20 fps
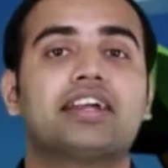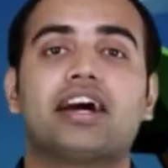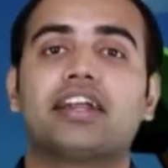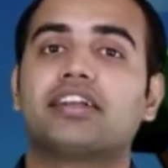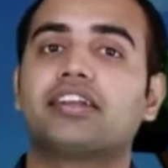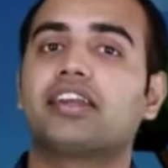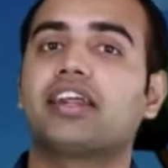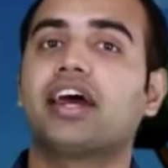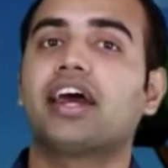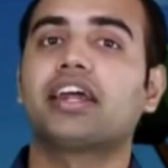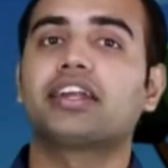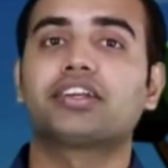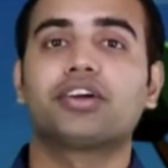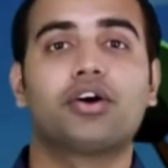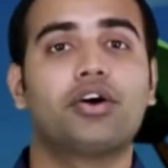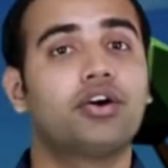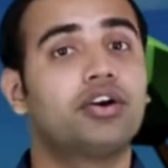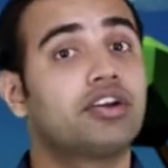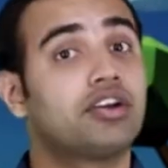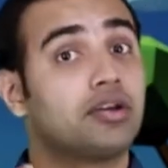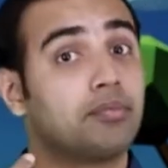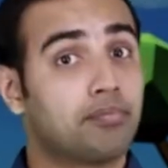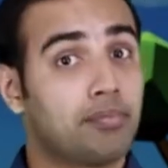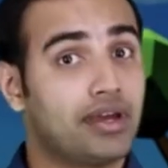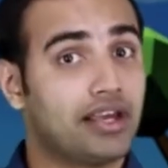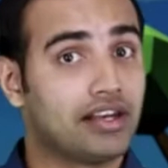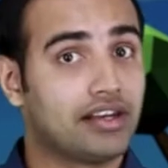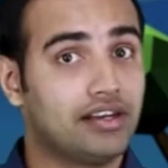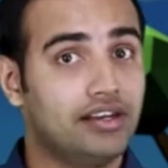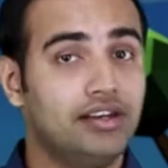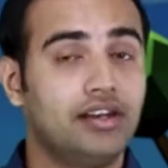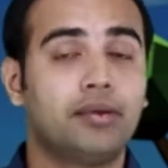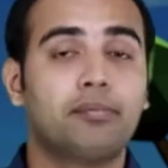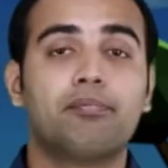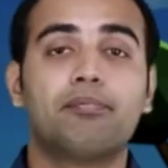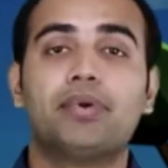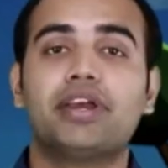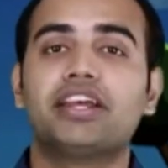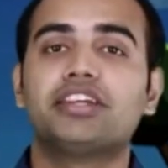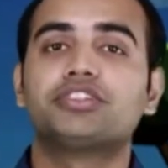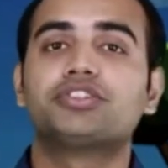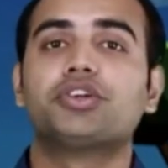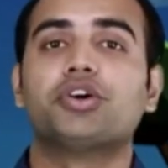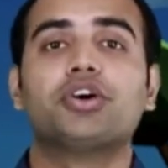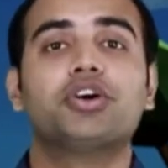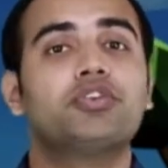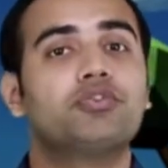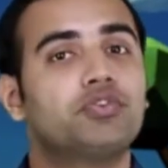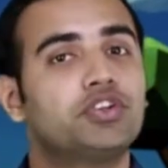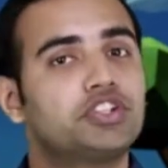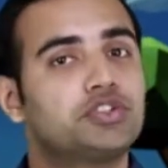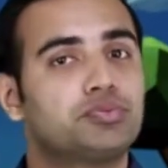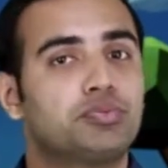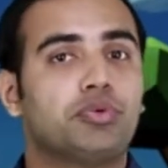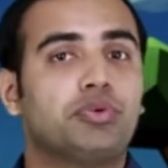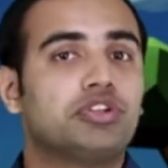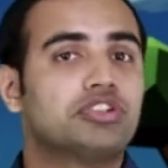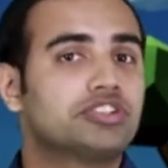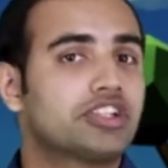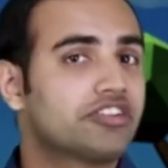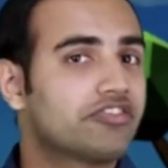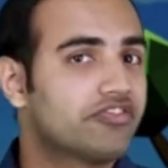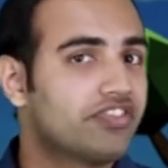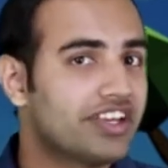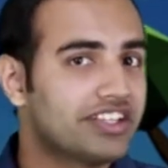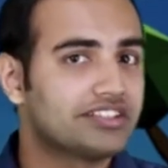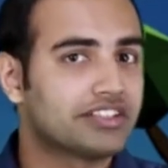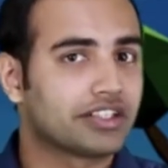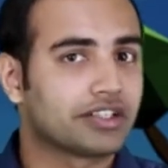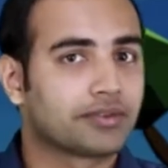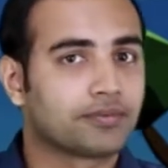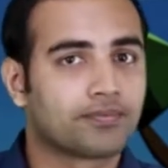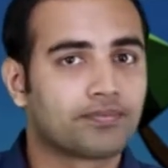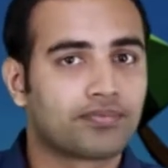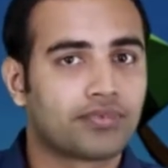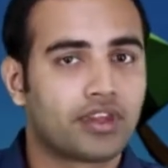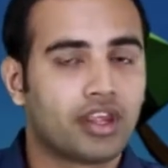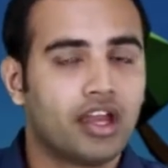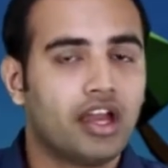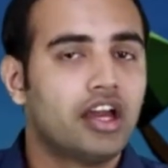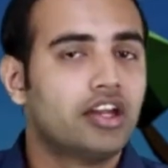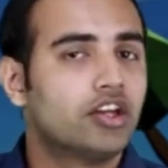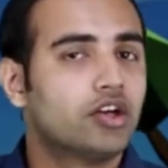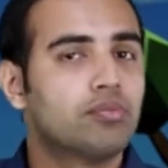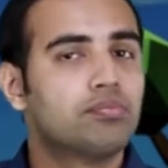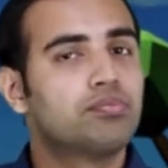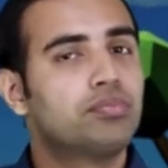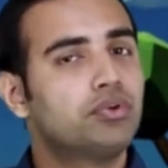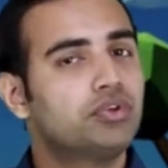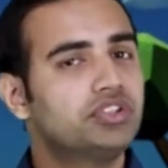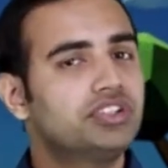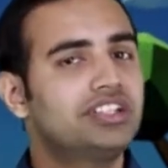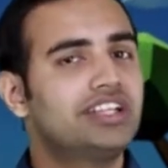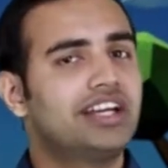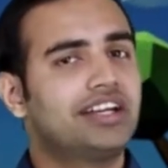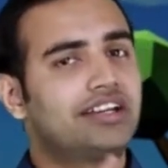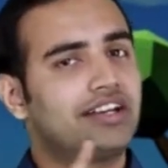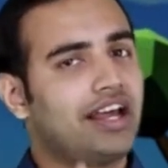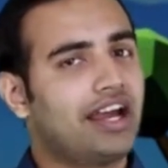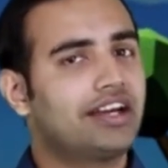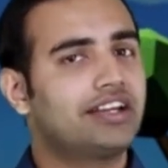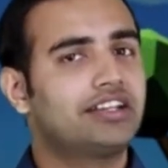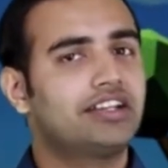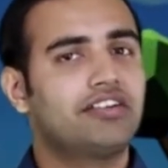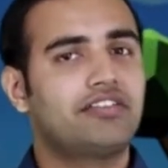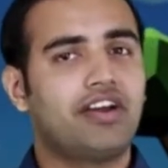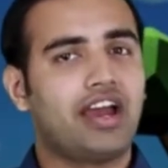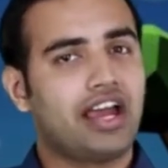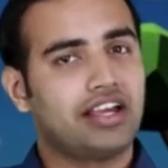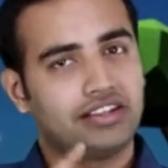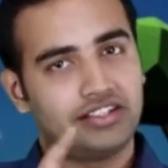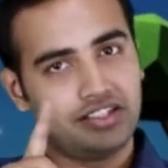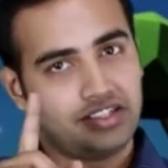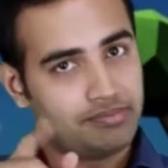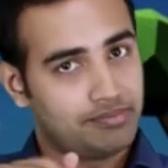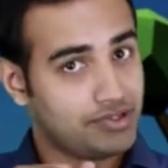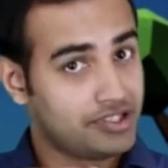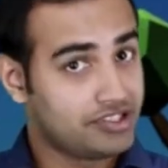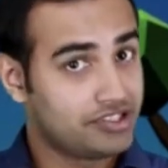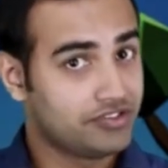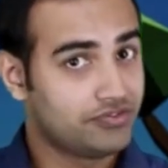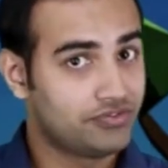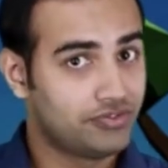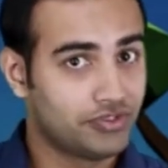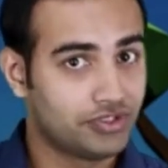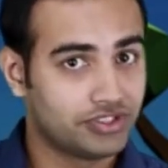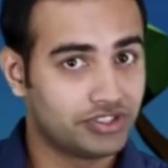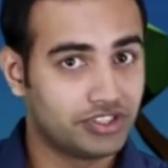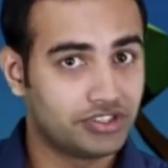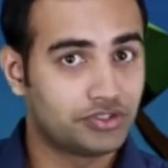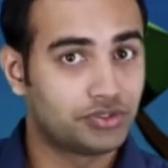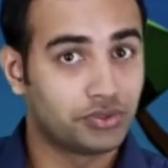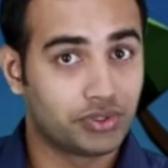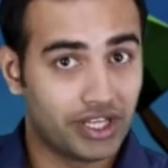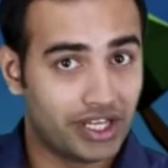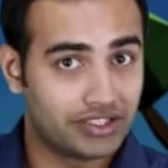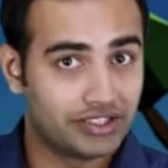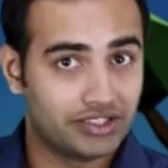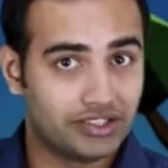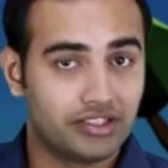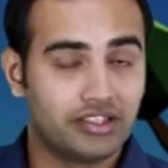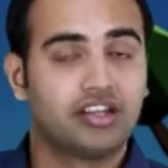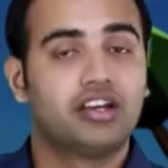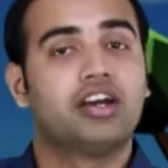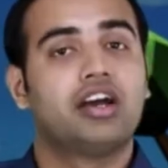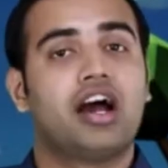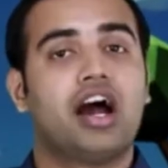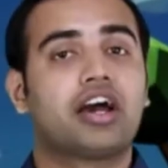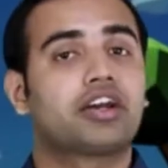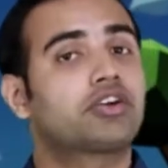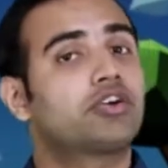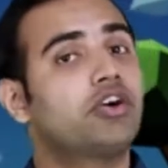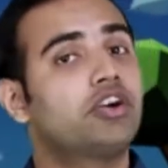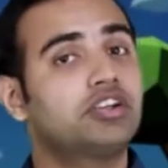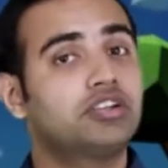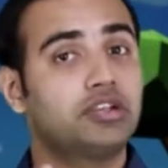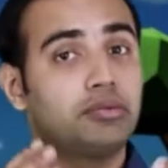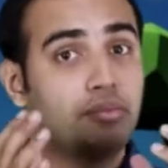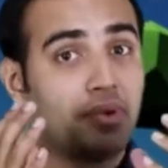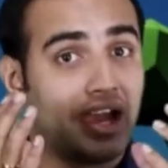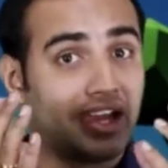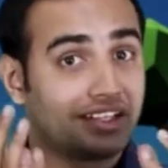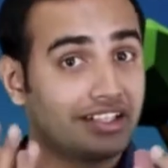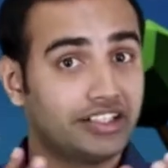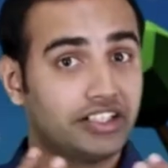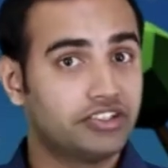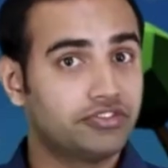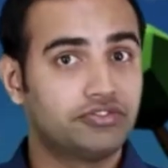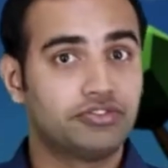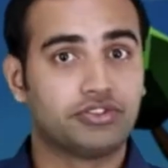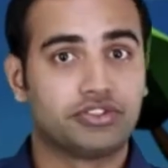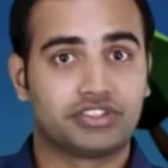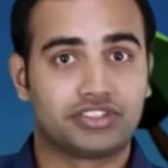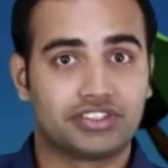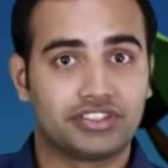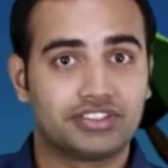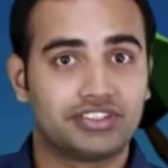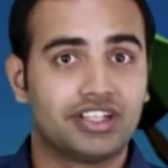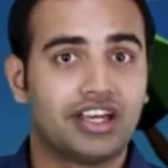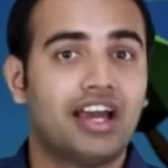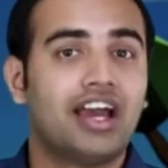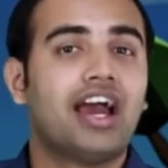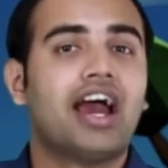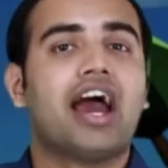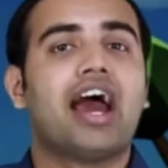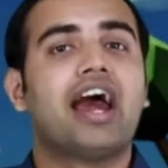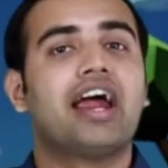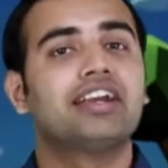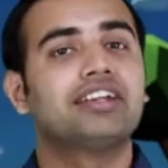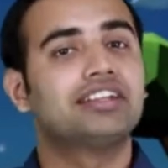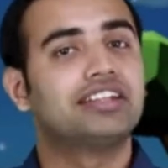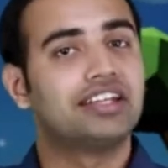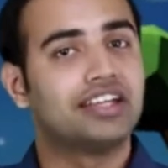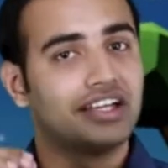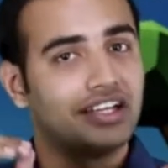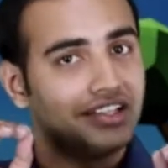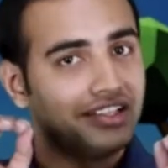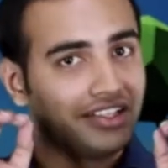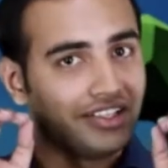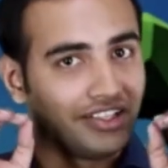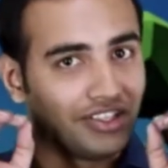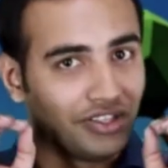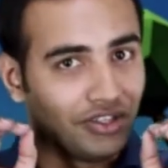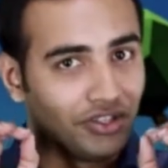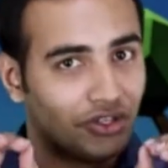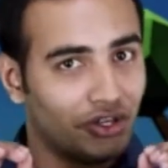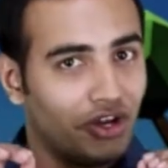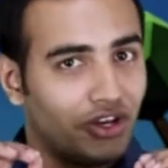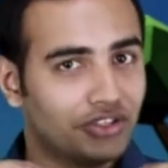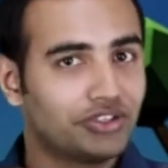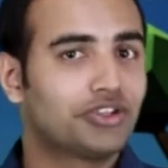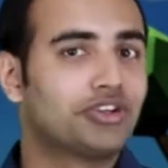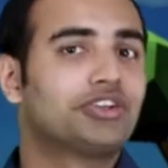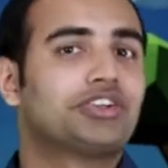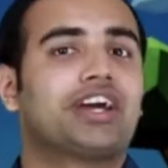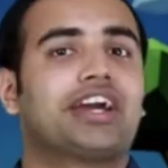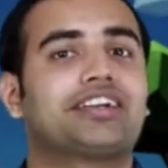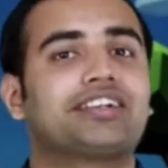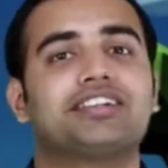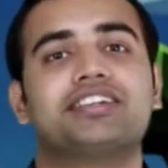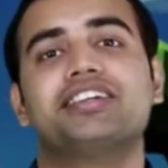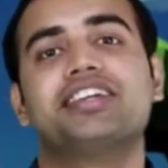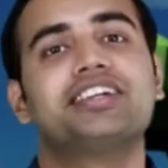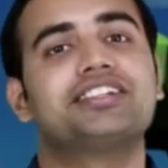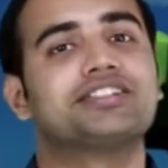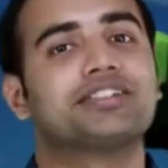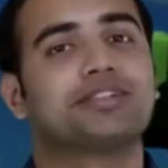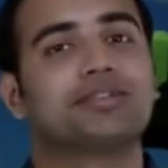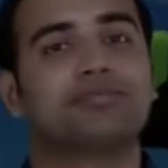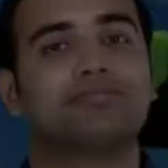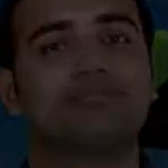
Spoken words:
attract or repel based on which poles are facing. Now, both the attractive and the repulsive forces together are called the magnetic forces, and they are non-contact in nature.